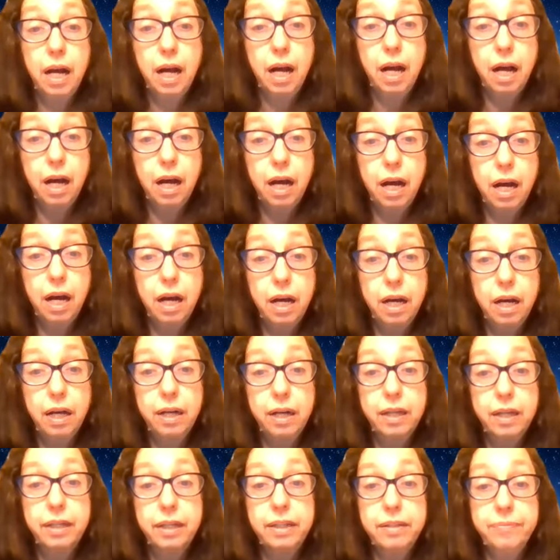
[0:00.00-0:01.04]

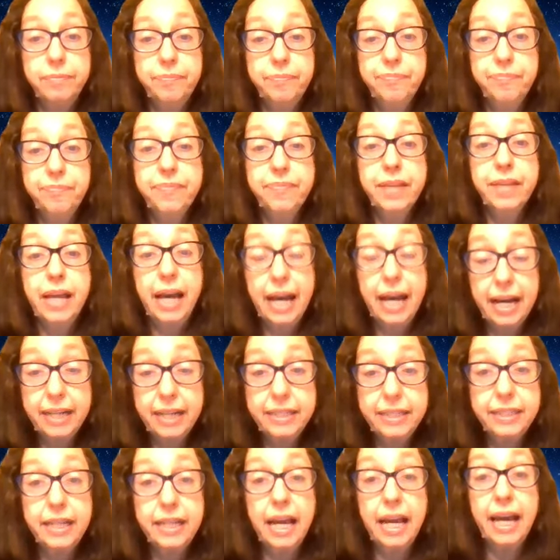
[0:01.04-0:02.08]

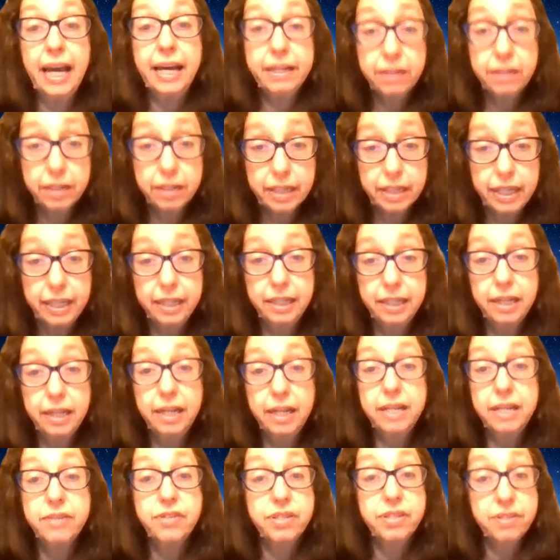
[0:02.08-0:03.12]
and anarchy
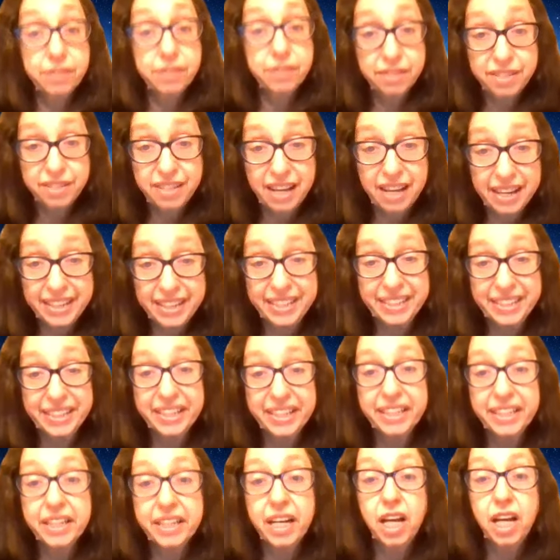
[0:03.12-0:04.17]
is a
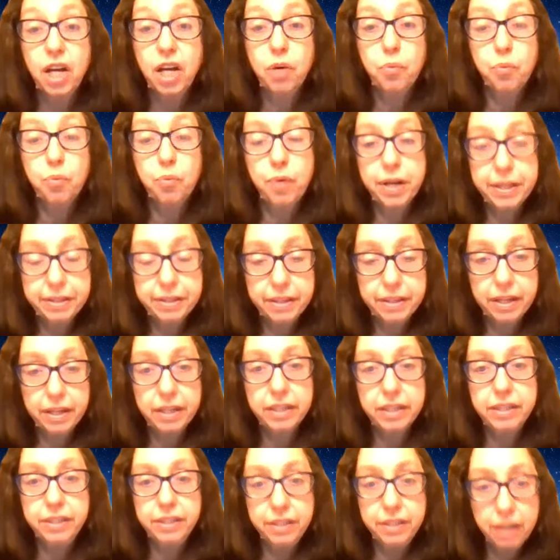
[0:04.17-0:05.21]
society with
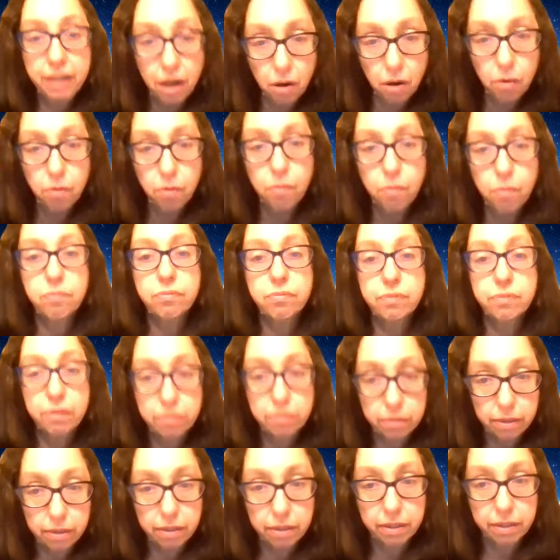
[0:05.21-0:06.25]
no
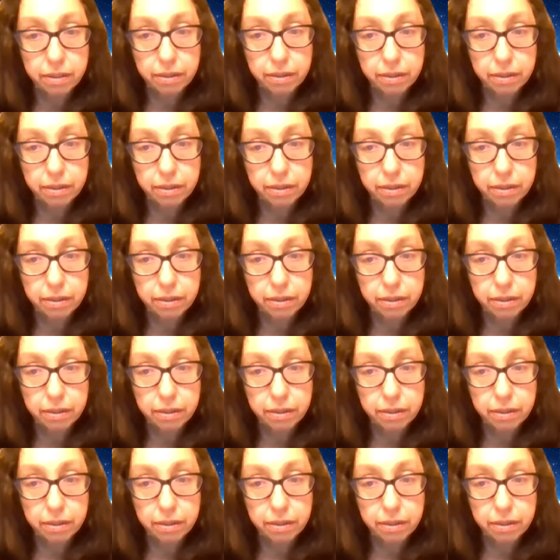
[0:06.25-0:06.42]
ruler.